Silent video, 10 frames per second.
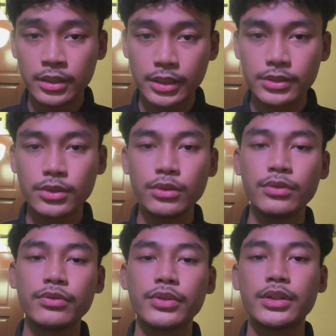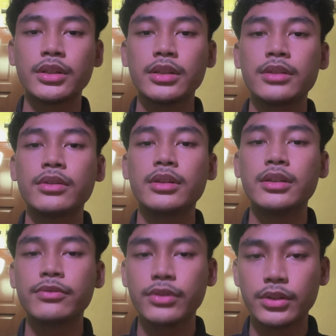So, for
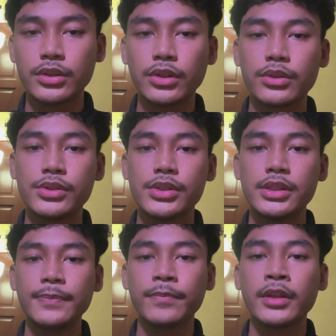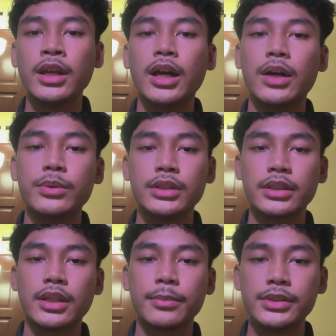the conclusion, our
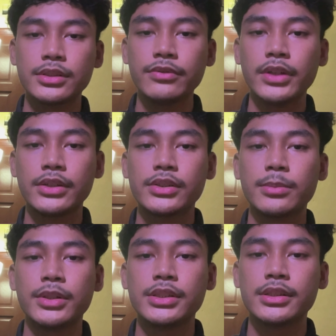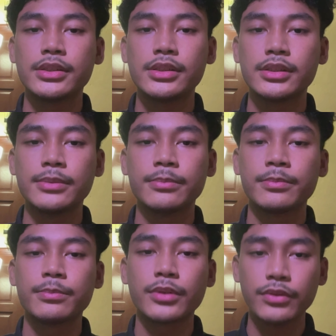chemistry VR simulation system
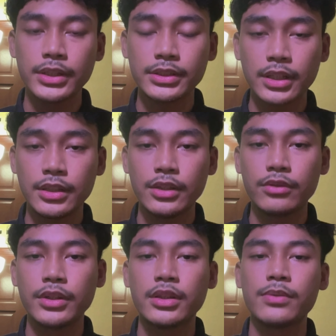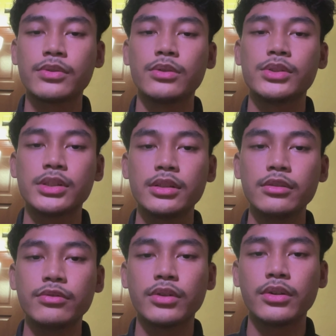provides an innovative solution
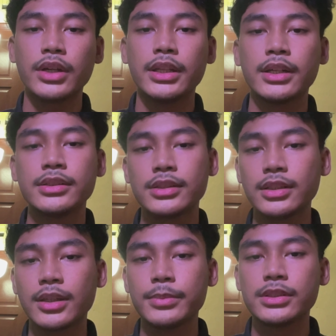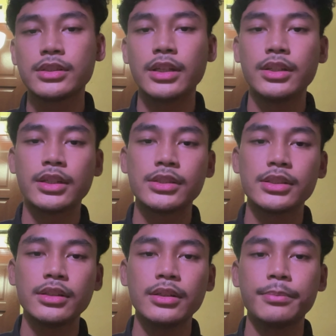for enhancing chemistry
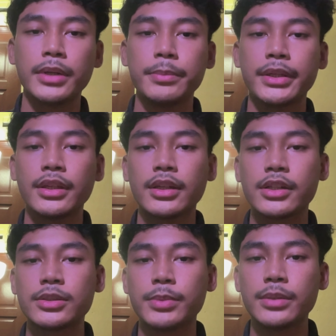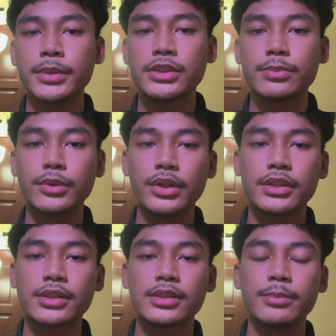education by making experiments more
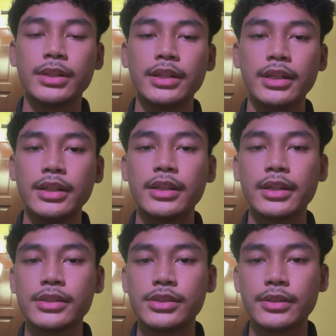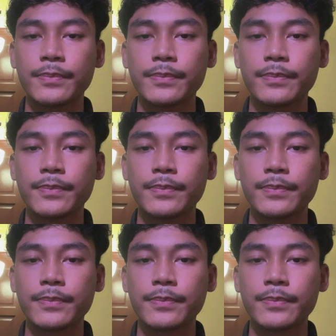accessible and engaging.